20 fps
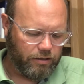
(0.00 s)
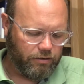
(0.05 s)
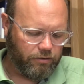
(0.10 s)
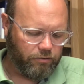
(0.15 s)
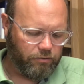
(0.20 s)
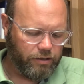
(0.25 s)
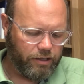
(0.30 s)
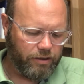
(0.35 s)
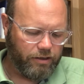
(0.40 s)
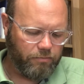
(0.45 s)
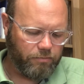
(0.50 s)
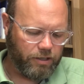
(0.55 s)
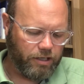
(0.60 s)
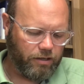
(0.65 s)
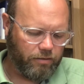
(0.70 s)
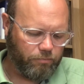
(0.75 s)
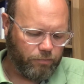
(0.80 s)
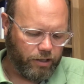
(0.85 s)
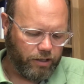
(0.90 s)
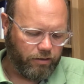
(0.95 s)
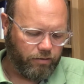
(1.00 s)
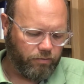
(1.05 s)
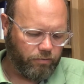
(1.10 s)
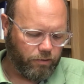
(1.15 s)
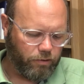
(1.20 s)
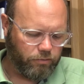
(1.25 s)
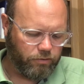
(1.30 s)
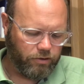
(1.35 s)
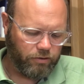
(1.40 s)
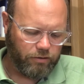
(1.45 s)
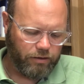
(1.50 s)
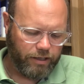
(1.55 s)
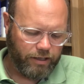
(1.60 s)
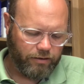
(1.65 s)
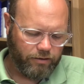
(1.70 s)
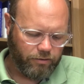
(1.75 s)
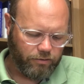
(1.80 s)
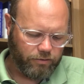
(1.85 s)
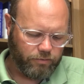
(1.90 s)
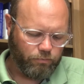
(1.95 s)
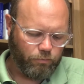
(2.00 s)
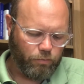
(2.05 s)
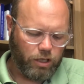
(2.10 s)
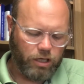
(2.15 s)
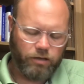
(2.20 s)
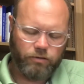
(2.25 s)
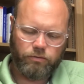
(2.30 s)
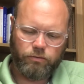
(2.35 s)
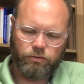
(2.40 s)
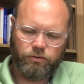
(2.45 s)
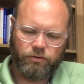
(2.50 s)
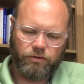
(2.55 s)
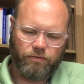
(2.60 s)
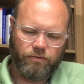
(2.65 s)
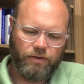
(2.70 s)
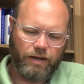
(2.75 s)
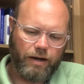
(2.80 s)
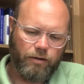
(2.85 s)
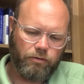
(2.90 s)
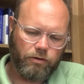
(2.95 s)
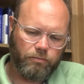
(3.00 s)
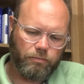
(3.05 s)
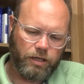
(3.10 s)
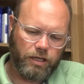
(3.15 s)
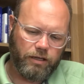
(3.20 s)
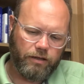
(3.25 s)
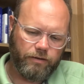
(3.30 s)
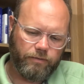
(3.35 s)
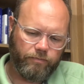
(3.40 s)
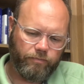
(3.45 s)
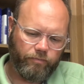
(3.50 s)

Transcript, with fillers: Don't let them cut my throat. Don't let those mongrels devour me.